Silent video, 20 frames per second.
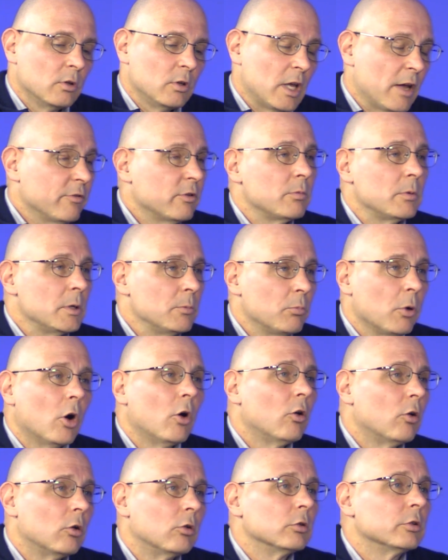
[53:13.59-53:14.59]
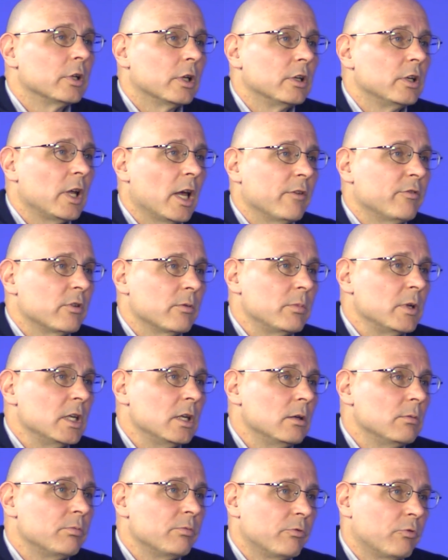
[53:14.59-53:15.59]
you have to be bold and you have to
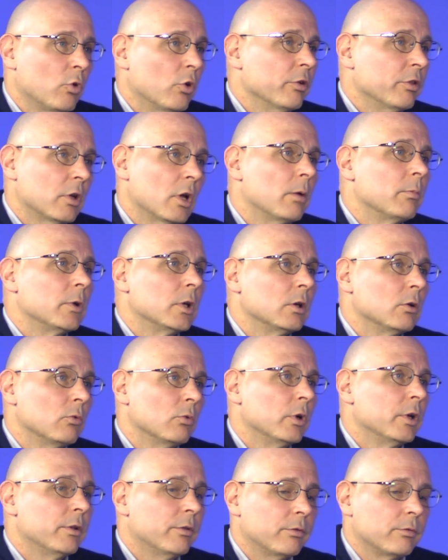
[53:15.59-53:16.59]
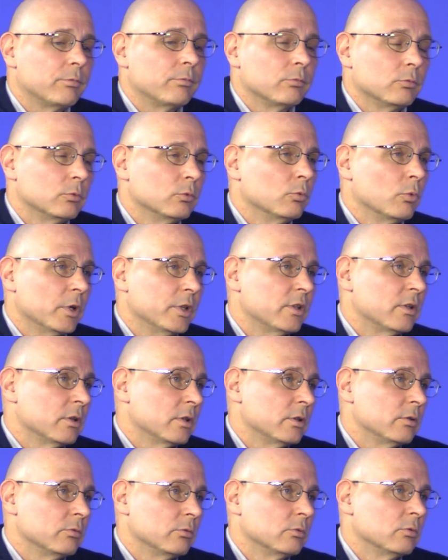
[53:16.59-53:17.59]
be forthcoming with what
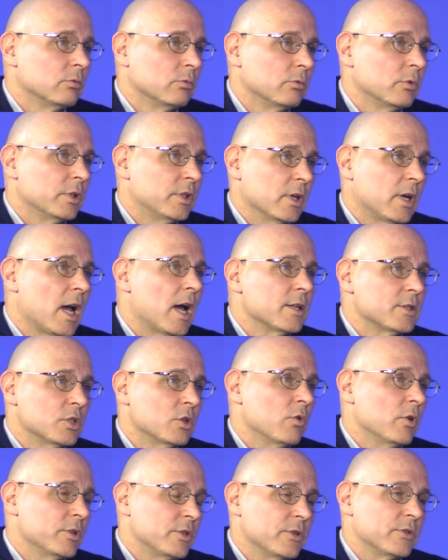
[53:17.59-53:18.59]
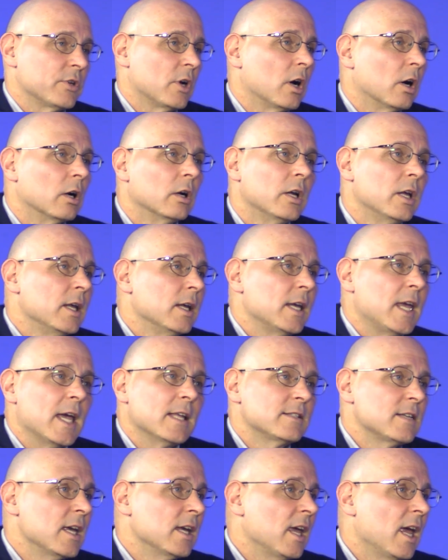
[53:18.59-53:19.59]
the what the consequences are.
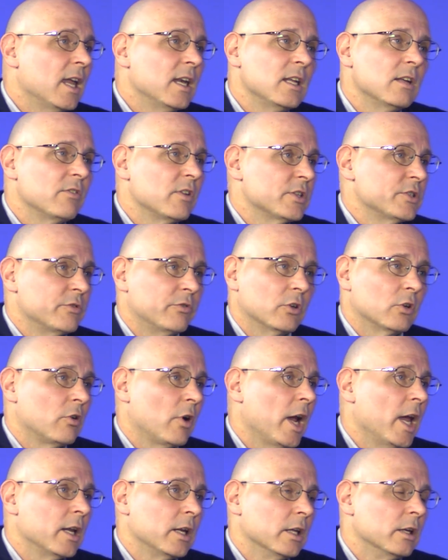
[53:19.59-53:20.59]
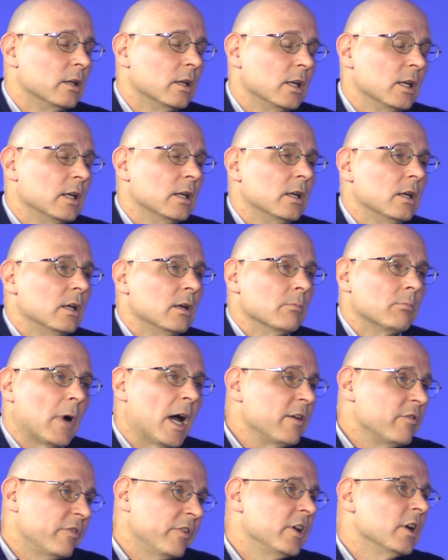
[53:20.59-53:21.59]
Can't take any of this for granted. Yeah.
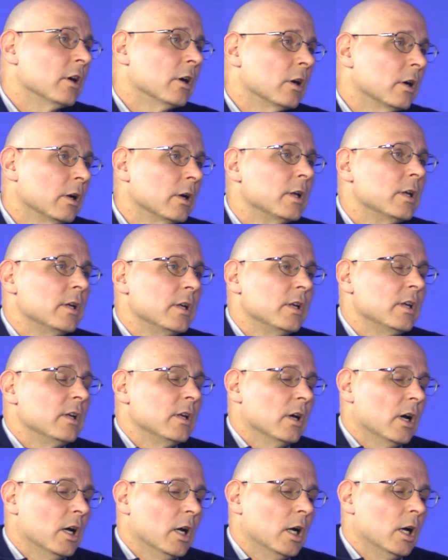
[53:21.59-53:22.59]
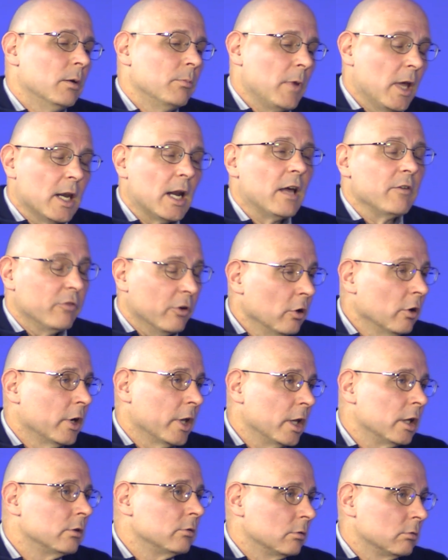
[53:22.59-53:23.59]
My fear, um, and I've
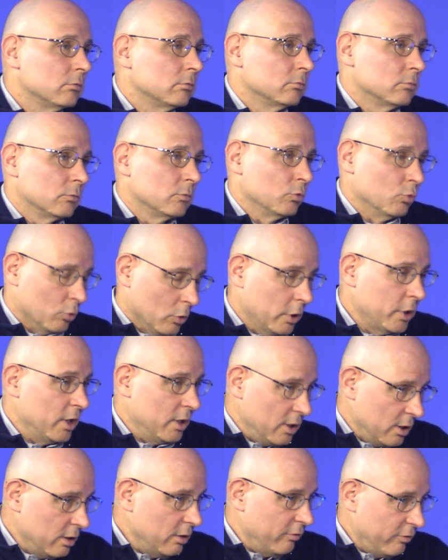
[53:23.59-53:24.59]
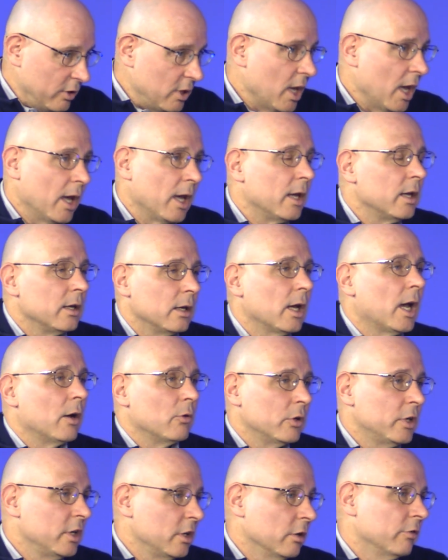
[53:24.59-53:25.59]
heard it, working in the VA, I
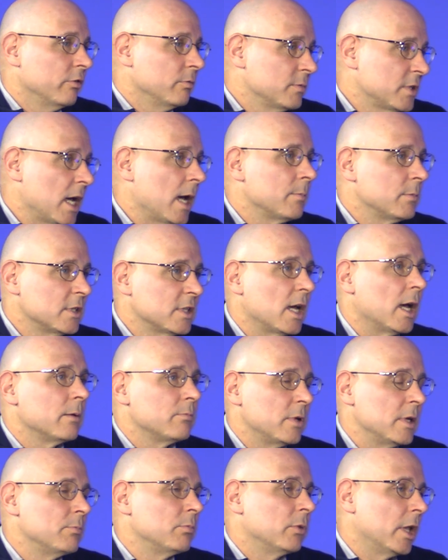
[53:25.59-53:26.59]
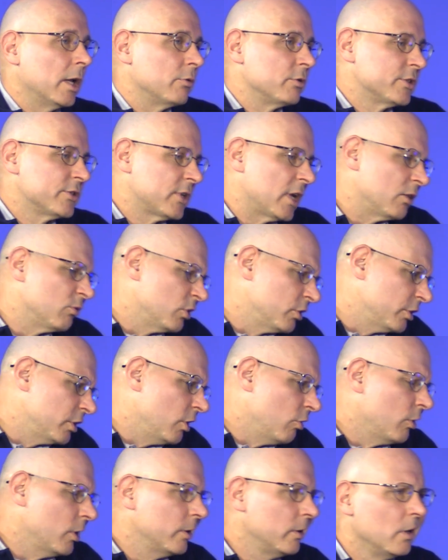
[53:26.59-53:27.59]
would hear from time to time people. I would say, well, you
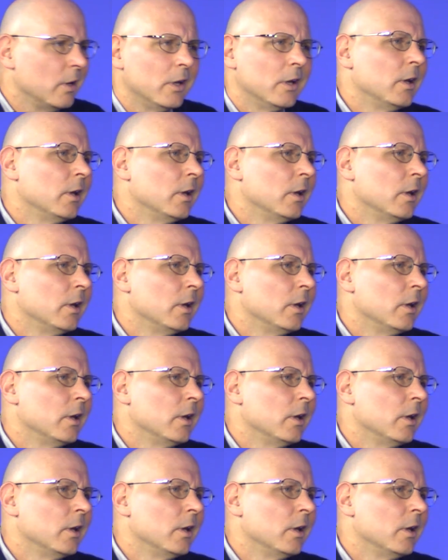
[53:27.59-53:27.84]
know what?